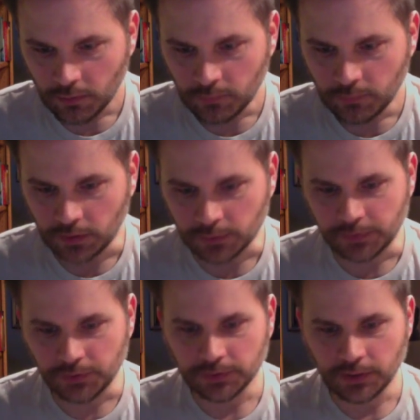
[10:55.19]
Dr.
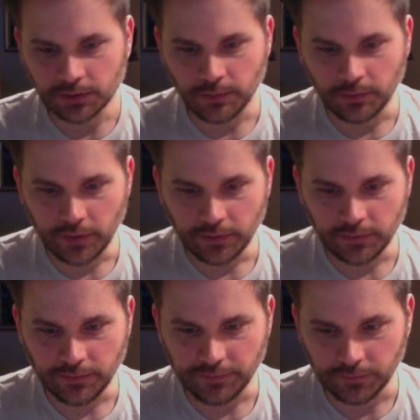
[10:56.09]
McDougall talked about going to
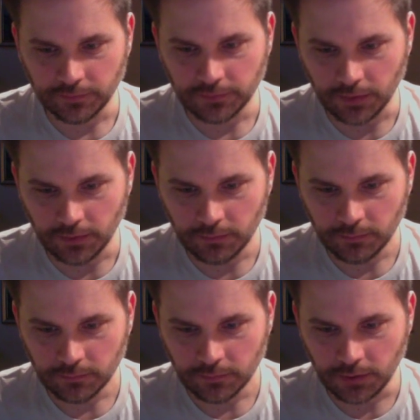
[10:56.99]
different uh,
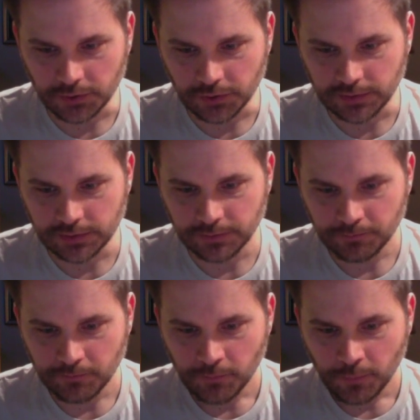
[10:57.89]
countries
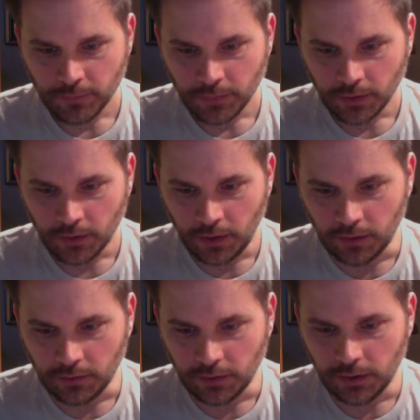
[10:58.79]

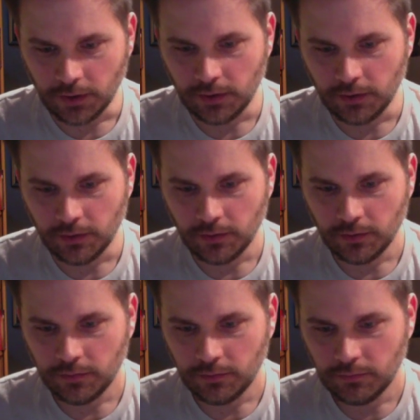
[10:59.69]
and you,
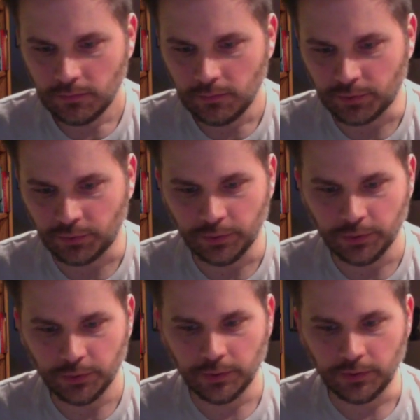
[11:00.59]
you,
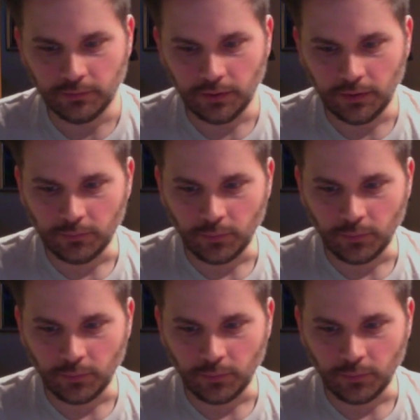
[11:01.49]
Peru and, and